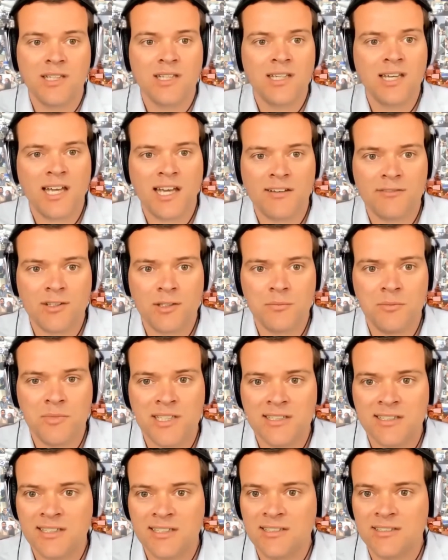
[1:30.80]
having
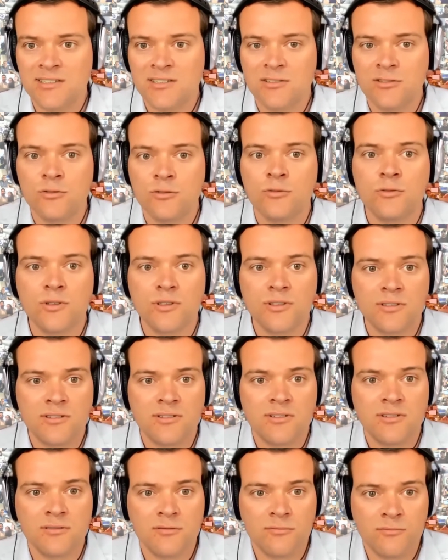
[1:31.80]
meetings to
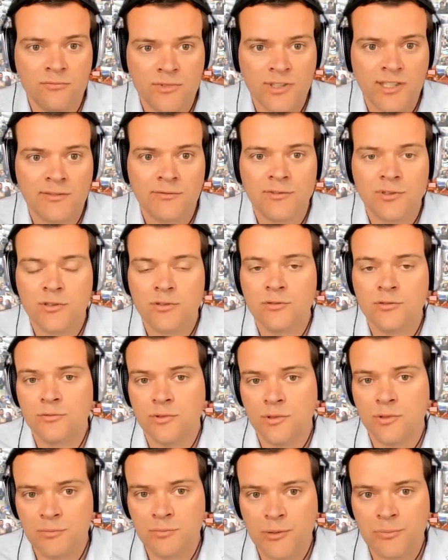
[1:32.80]
review
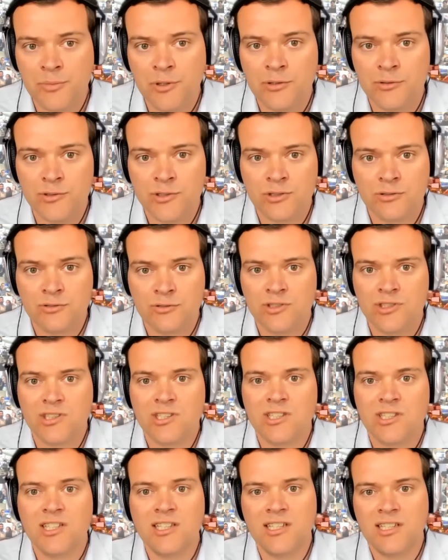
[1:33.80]
proposals.
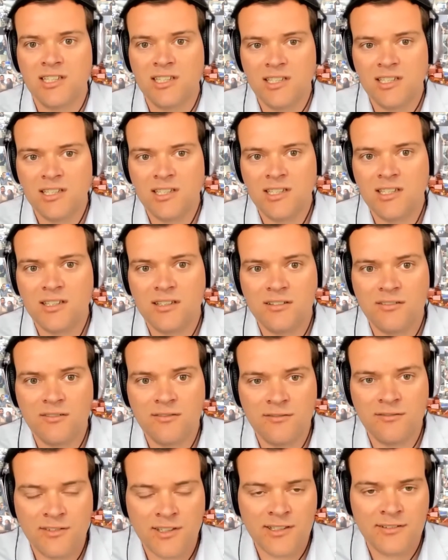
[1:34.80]

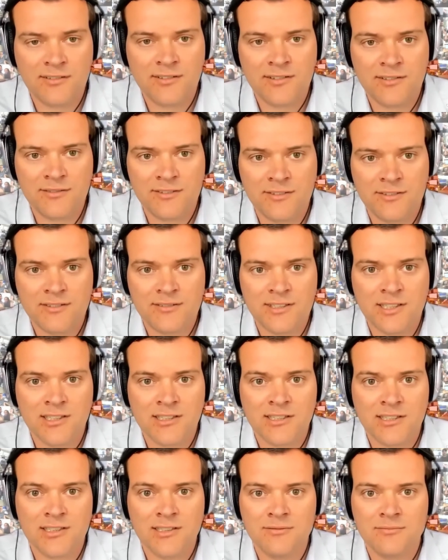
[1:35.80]
Very, very
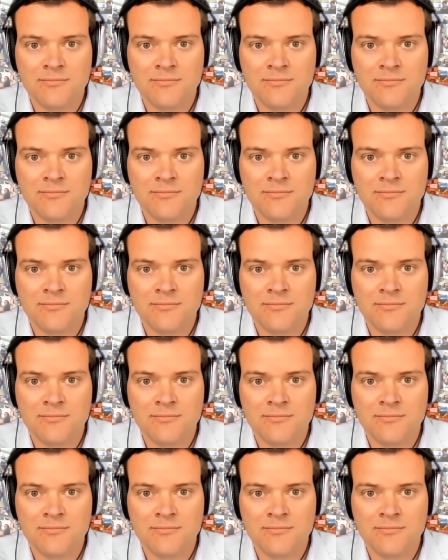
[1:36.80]
hard.